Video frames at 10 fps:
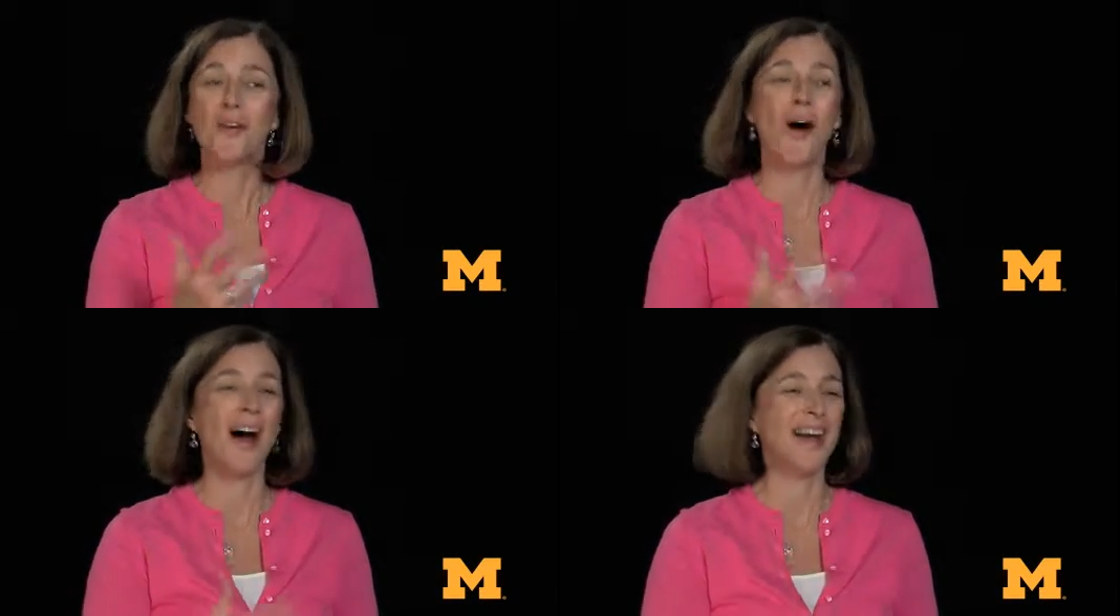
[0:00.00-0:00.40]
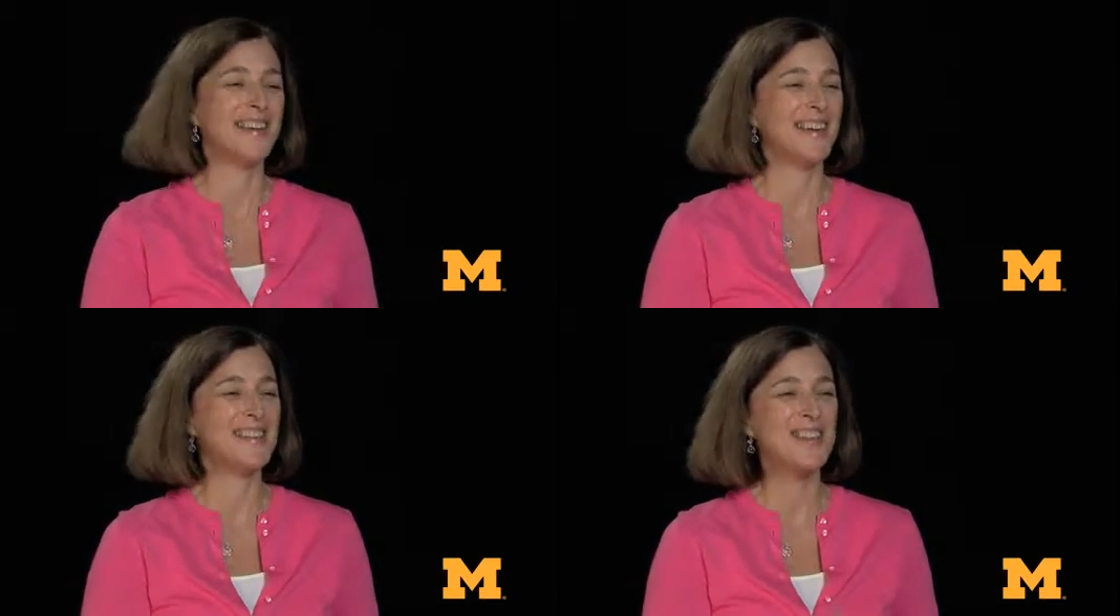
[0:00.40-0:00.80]
you
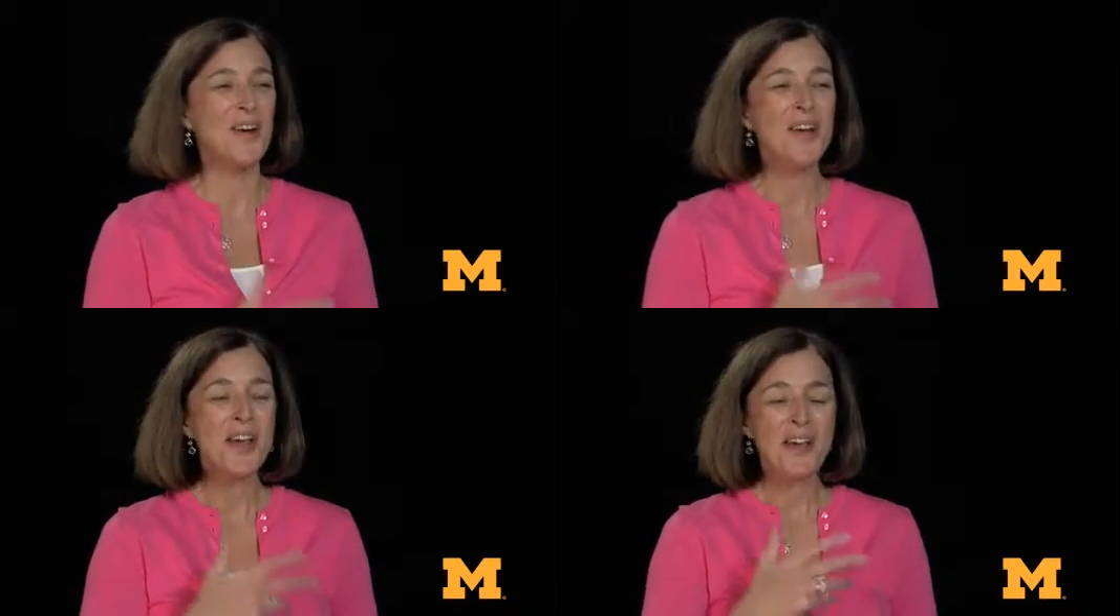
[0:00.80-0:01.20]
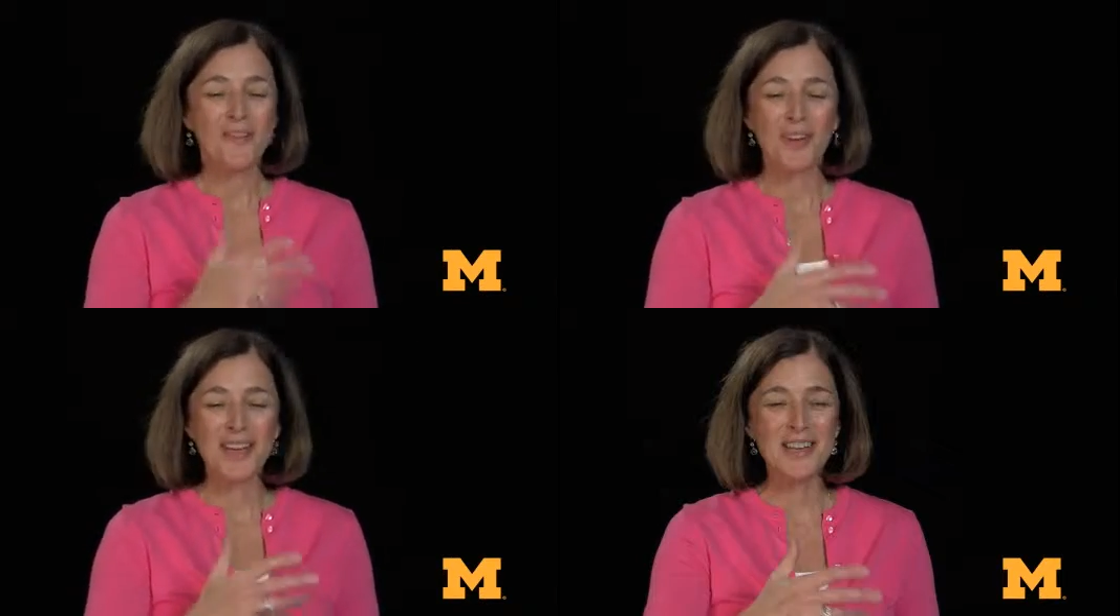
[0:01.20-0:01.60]
want? And so
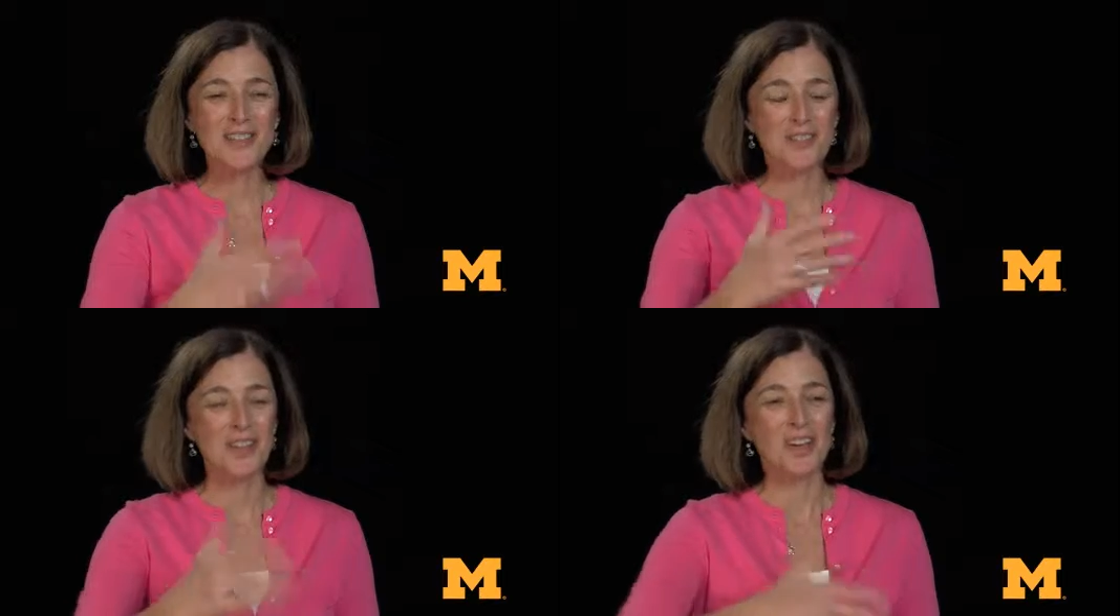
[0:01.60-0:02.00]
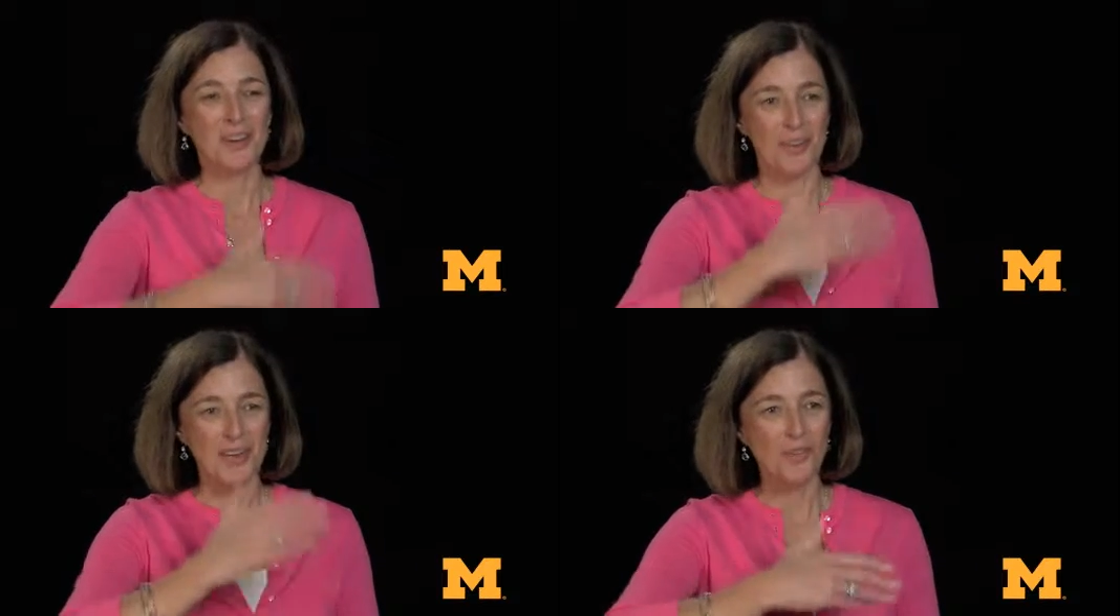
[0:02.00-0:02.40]
for each
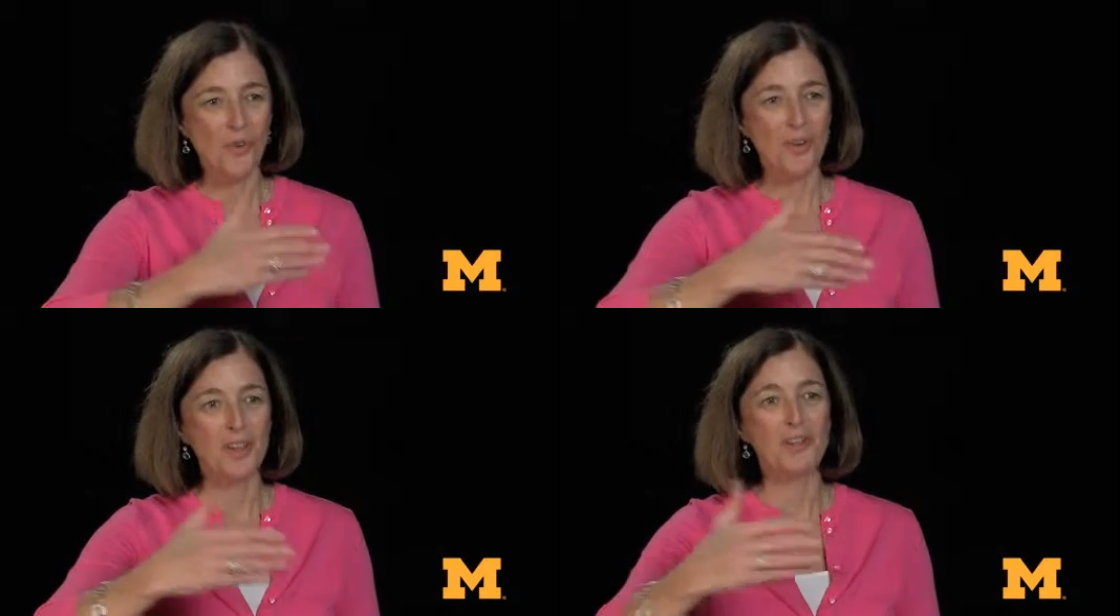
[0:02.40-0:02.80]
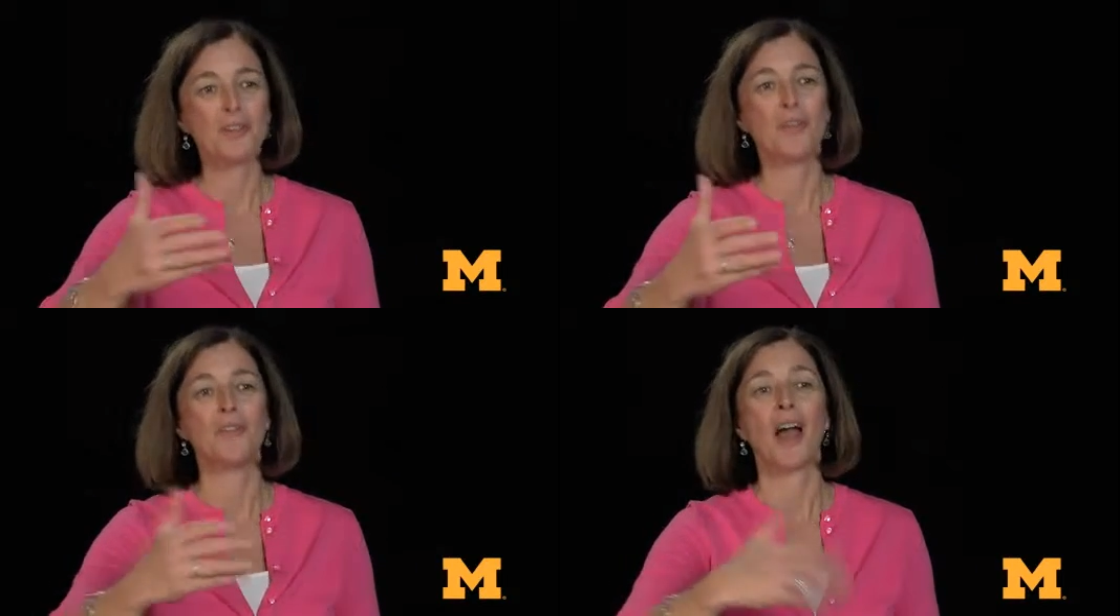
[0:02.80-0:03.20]
4
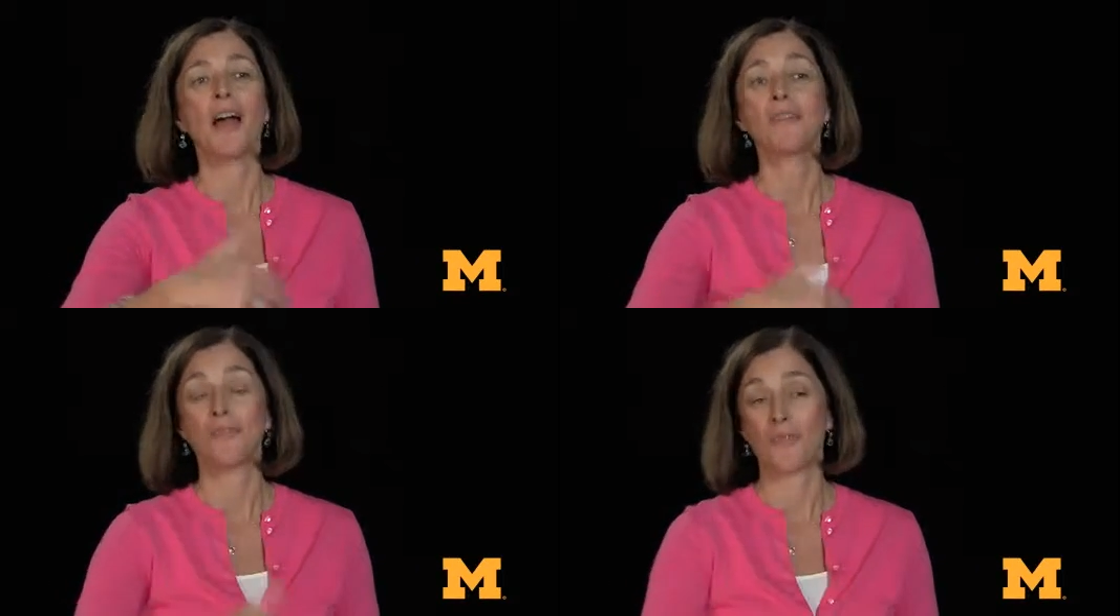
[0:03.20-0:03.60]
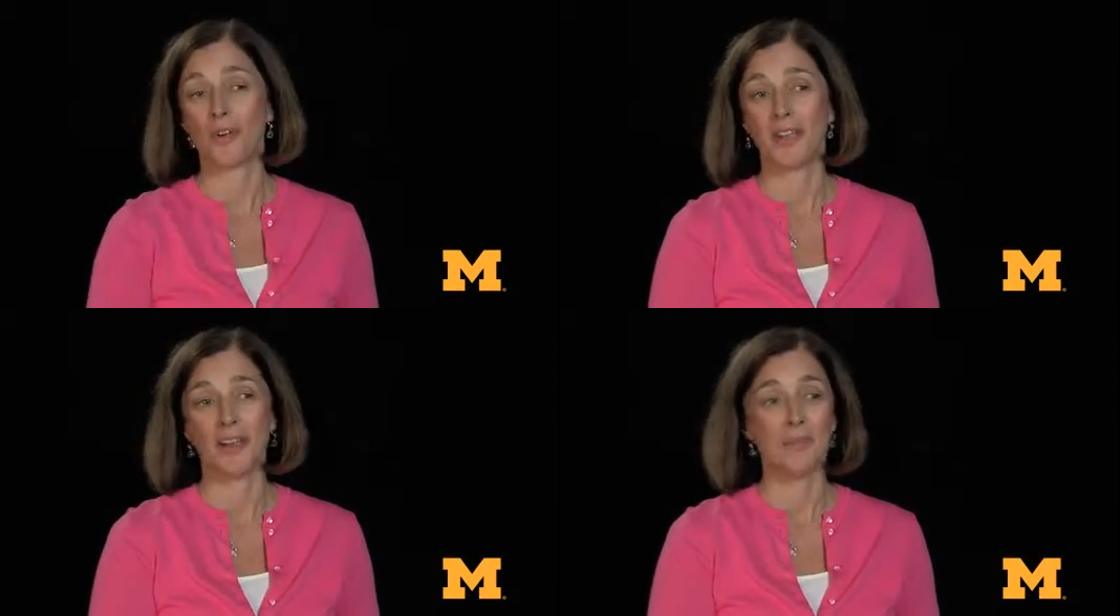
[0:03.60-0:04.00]
years we've gotten
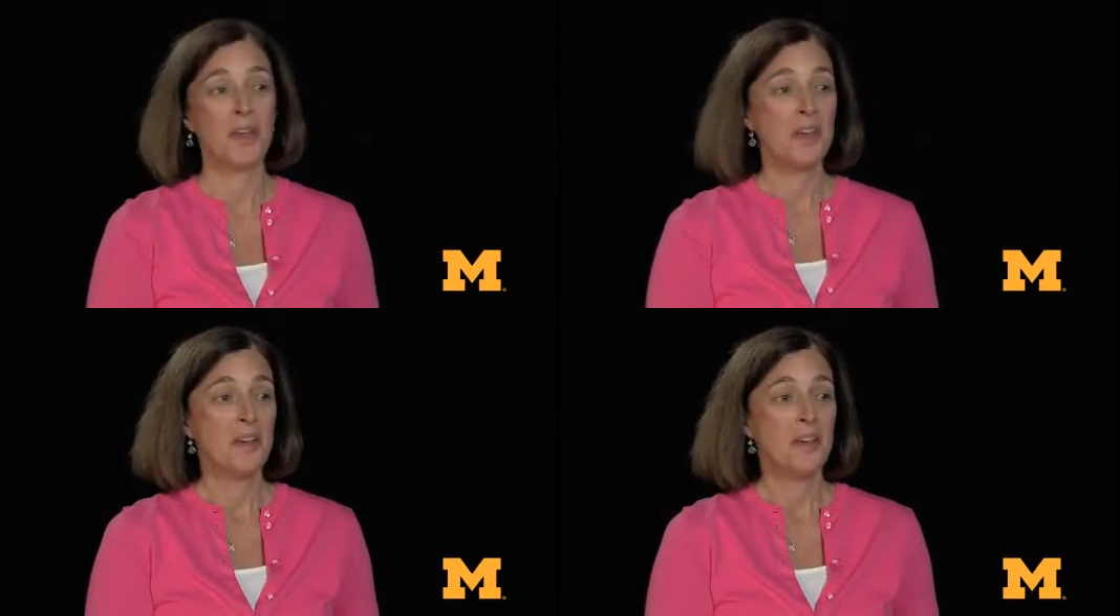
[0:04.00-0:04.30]
for him,